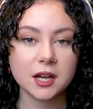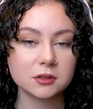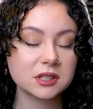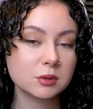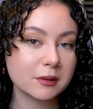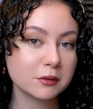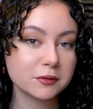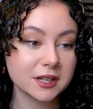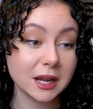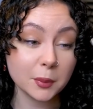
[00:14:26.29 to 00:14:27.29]
I don't think we'll ever
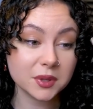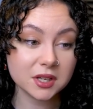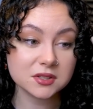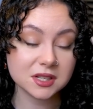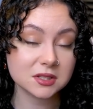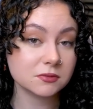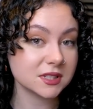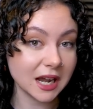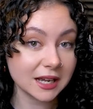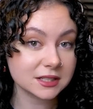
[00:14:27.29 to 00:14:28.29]
find out because it's
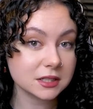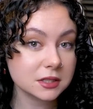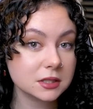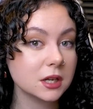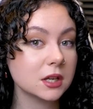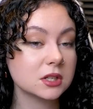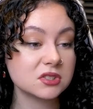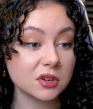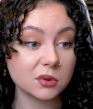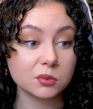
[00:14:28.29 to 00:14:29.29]
redacted,
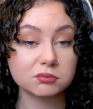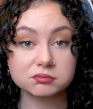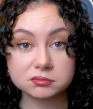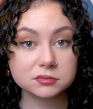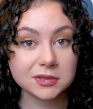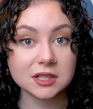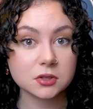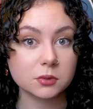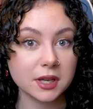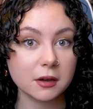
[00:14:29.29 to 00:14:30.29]
so
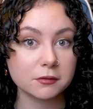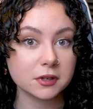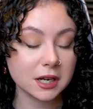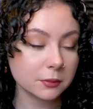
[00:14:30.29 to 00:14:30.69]
That's all we have for